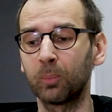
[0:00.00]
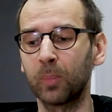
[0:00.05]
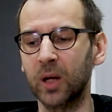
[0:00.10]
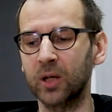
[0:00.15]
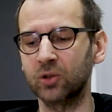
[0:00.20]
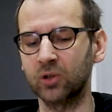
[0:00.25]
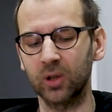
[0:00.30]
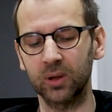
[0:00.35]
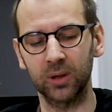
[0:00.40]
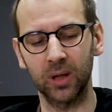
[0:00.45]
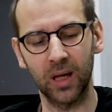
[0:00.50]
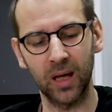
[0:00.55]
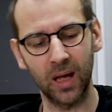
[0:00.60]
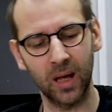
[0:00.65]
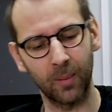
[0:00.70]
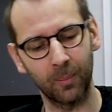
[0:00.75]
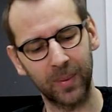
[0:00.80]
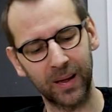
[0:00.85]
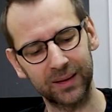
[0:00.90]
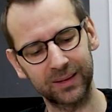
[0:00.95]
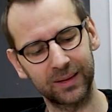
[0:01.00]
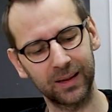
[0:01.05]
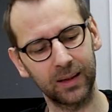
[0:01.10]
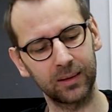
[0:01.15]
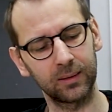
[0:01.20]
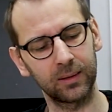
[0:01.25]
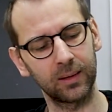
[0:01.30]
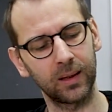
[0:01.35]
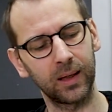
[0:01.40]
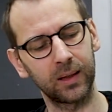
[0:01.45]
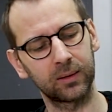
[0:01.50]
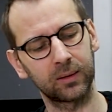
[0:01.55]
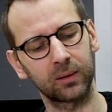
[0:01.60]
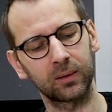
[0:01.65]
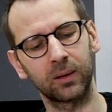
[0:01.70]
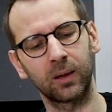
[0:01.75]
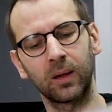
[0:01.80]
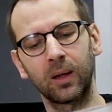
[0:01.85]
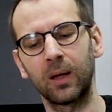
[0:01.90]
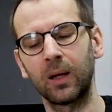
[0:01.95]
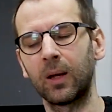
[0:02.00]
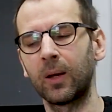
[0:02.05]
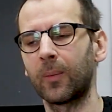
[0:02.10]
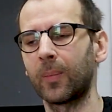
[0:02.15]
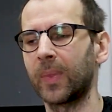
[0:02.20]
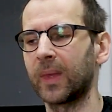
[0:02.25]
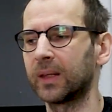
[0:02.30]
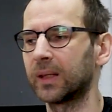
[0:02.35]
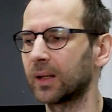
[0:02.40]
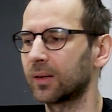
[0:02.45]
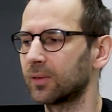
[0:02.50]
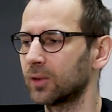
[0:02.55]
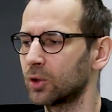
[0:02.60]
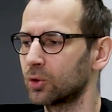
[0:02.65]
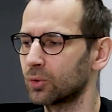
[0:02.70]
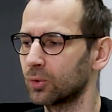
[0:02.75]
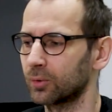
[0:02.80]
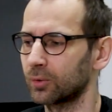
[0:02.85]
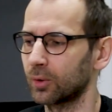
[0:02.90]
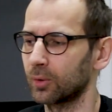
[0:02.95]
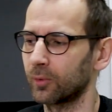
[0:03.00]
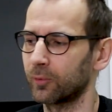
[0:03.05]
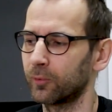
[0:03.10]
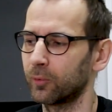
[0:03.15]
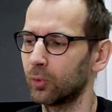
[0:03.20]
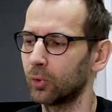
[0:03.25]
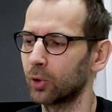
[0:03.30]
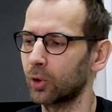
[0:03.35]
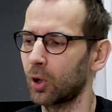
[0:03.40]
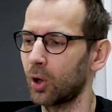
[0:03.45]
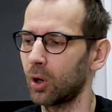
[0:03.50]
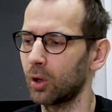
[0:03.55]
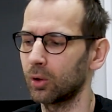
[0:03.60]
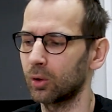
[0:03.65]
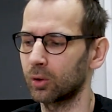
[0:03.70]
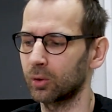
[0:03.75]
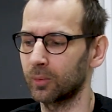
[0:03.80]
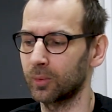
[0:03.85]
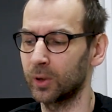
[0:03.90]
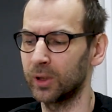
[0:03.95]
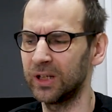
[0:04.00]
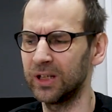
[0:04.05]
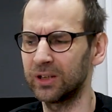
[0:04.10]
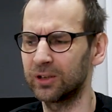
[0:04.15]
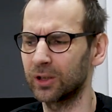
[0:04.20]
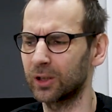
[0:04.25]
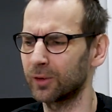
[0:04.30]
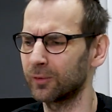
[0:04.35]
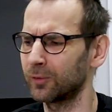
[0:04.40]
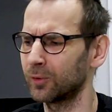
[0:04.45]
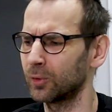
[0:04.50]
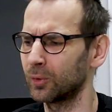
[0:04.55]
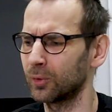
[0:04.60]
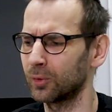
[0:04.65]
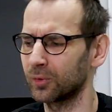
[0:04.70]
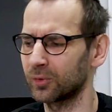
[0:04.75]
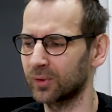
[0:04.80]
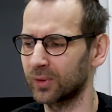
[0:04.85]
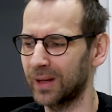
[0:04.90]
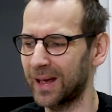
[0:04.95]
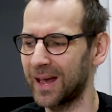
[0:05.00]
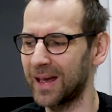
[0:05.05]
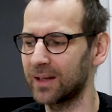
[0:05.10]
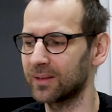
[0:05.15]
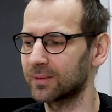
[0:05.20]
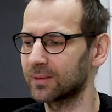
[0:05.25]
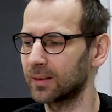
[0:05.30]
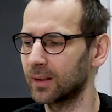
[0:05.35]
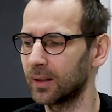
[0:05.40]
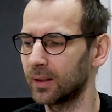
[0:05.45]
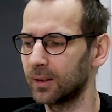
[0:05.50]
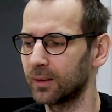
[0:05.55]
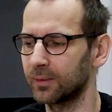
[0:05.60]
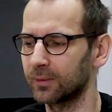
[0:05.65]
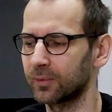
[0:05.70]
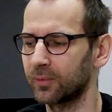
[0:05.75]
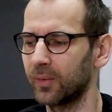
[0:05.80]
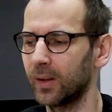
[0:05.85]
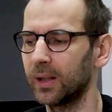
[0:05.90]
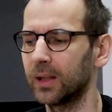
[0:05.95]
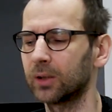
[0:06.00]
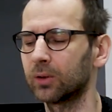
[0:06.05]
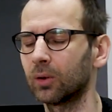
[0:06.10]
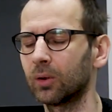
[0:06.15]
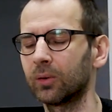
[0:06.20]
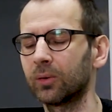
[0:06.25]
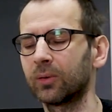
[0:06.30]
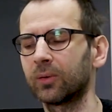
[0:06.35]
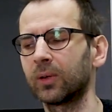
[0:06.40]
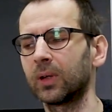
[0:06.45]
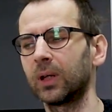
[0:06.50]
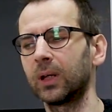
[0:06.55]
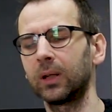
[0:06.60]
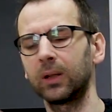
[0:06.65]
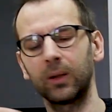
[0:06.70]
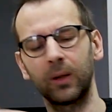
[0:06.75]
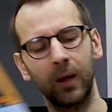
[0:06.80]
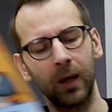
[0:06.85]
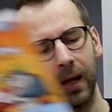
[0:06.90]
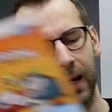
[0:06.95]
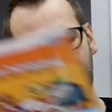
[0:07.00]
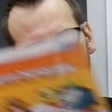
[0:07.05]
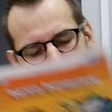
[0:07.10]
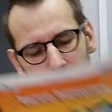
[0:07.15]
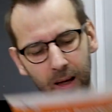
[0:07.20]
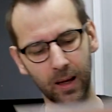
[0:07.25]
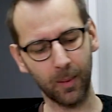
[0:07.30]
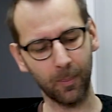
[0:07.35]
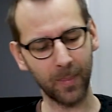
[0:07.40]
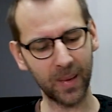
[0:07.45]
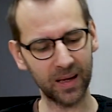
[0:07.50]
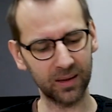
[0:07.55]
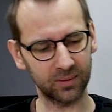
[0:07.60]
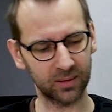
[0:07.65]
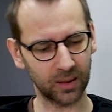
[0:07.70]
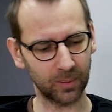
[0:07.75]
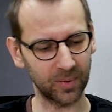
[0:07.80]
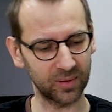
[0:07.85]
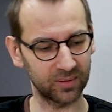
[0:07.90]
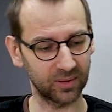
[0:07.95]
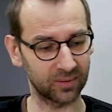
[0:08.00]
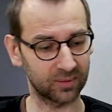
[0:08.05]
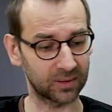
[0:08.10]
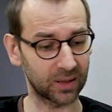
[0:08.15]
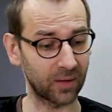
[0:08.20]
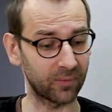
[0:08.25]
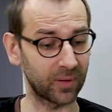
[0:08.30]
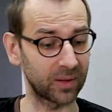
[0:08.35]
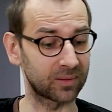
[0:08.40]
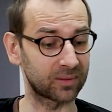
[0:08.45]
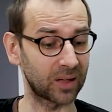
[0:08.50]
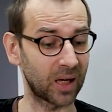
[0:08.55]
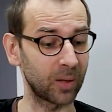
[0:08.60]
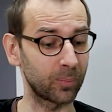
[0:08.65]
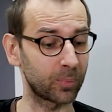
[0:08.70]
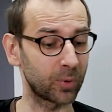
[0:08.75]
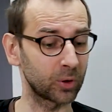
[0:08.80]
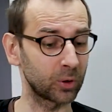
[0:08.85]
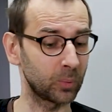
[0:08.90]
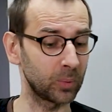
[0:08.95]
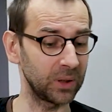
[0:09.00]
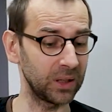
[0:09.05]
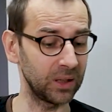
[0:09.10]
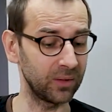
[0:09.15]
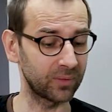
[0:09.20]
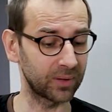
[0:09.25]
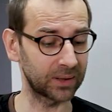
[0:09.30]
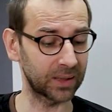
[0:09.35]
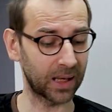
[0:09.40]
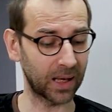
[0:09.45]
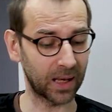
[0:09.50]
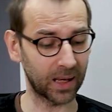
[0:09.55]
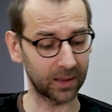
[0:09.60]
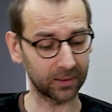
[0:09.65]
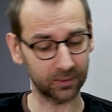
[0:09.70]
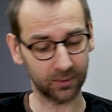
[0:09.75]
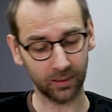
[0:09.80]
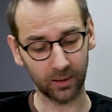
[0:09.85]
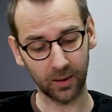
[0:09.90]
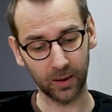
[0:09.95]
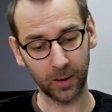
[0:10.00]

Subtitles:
budget, but then later the next issues full color, interviews, essays, feuilletons, amazing stuff. At some point we even had